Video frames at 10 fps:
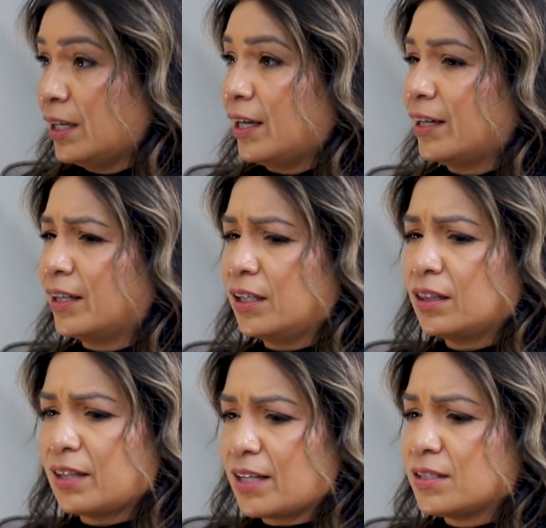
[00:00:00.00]
And I think
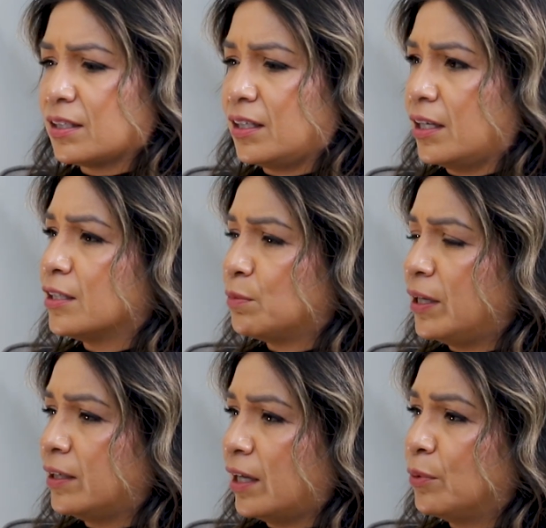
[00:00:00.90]
that's the key, is
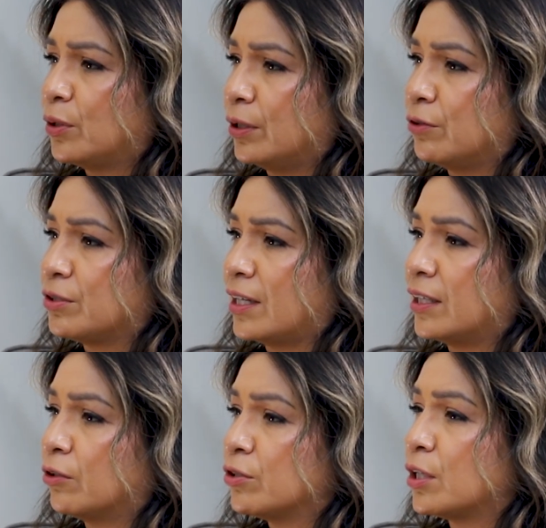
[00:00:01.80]
being able to understand
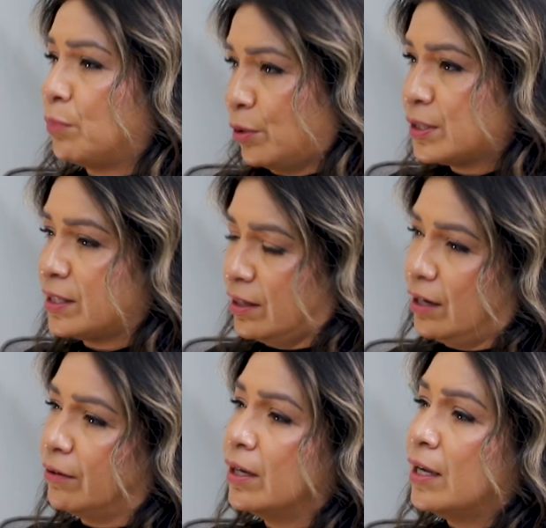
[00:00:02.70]
that there's a person
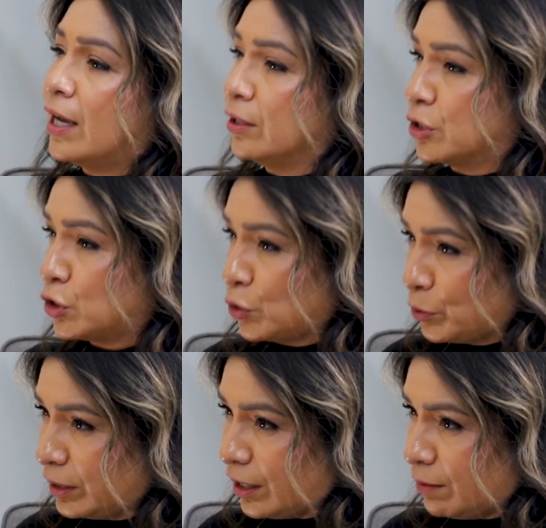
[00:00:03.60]
there and a
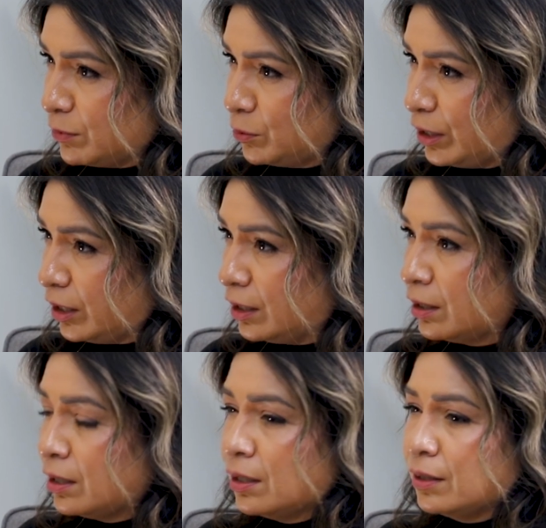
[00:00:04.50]
story that comes with it.
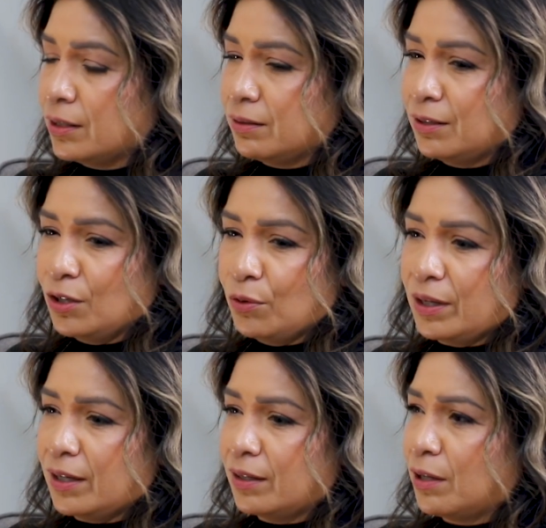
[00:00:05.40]

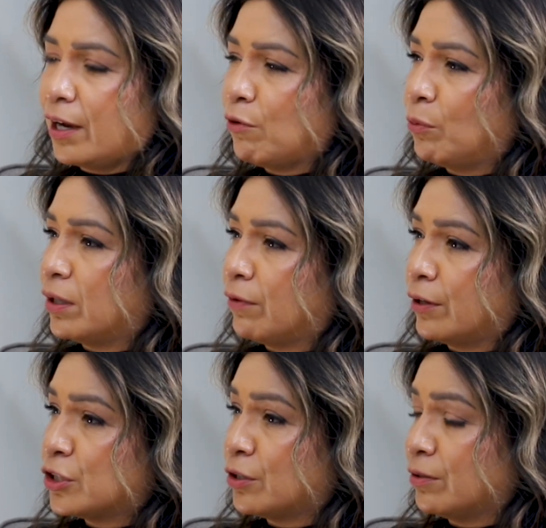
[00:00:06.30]
Every one of
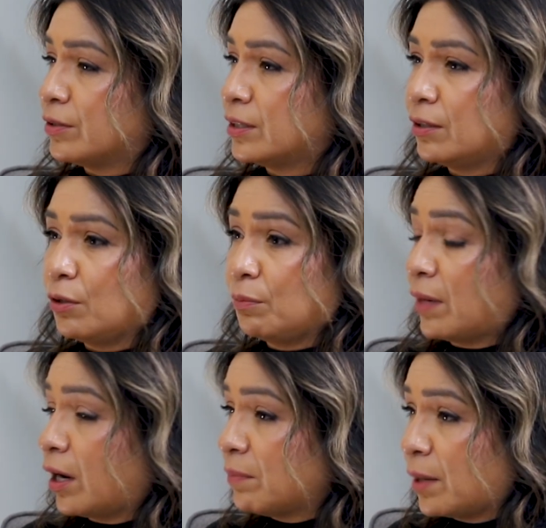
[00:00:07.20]
our insureds,
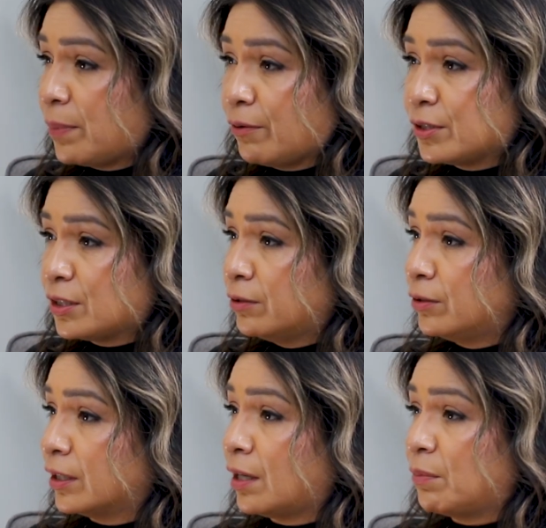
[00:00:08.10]
my parents
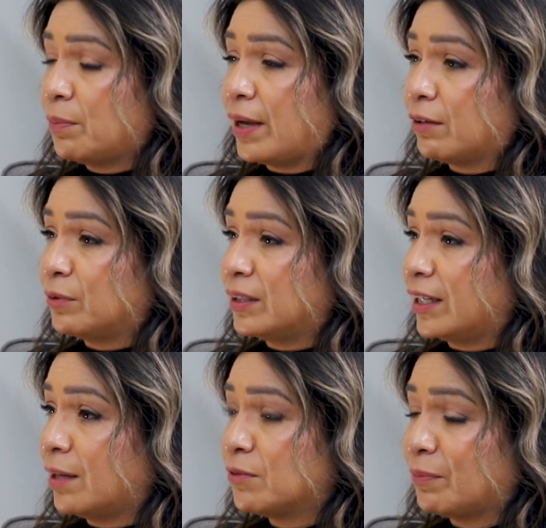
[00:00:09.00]
included, coming back when
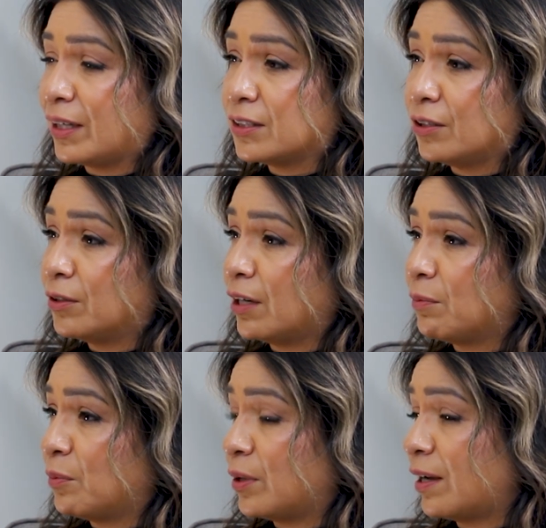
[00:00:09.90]
came to Mexico, and I
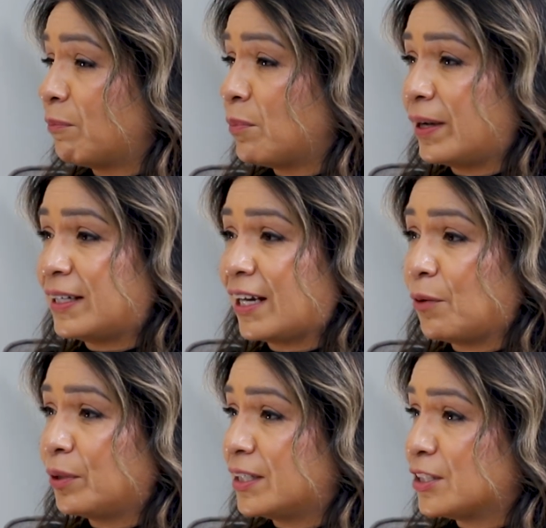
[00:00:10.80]
remember helping my dad out
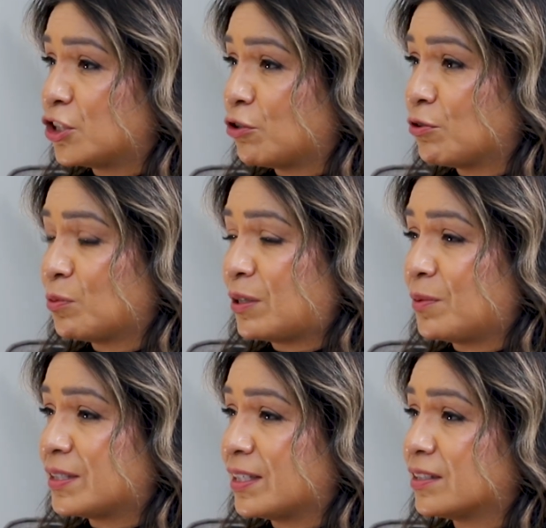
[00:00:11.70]
with his insurance when he
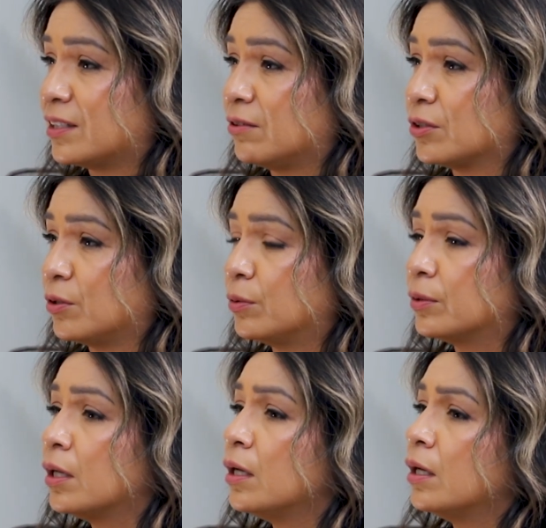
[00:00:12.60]
was 16 years
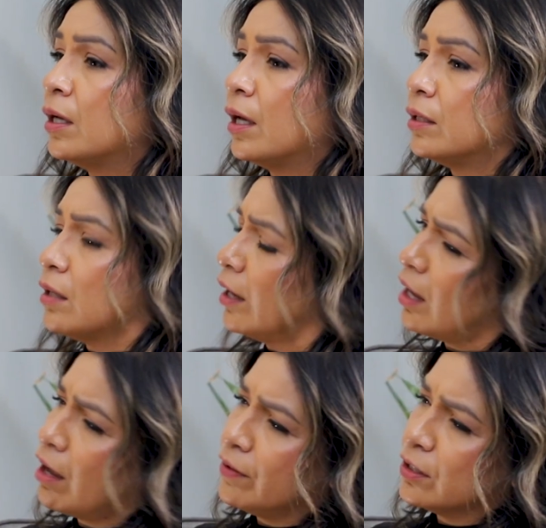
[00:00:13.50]
old, not
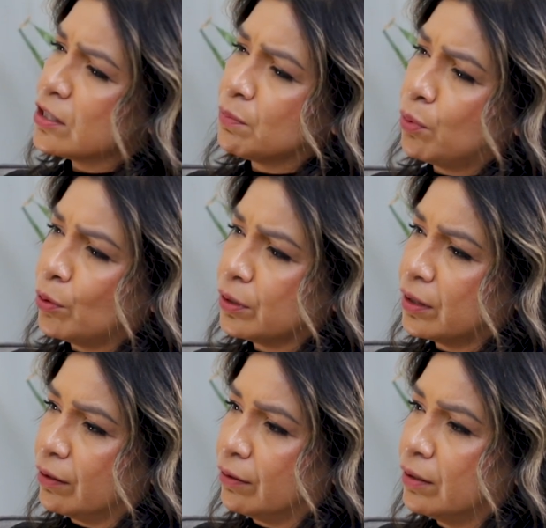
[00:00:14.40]
having the support
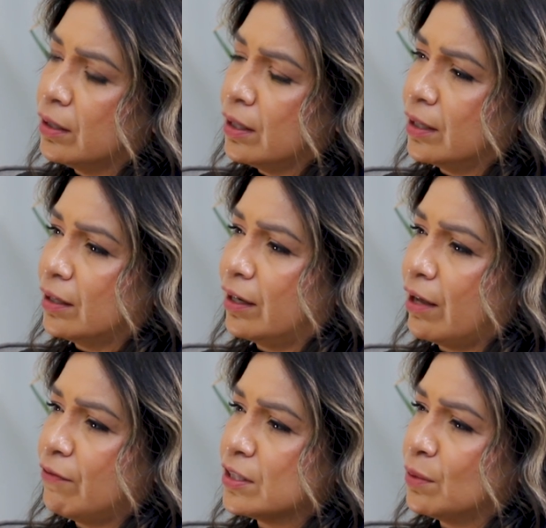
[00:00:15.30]
there and not
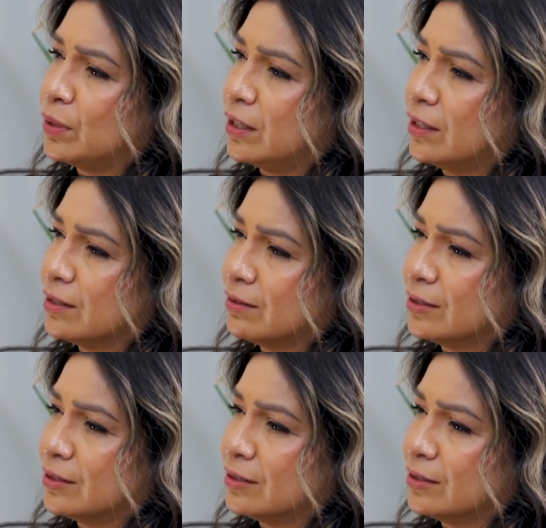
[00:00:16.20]
having somebody that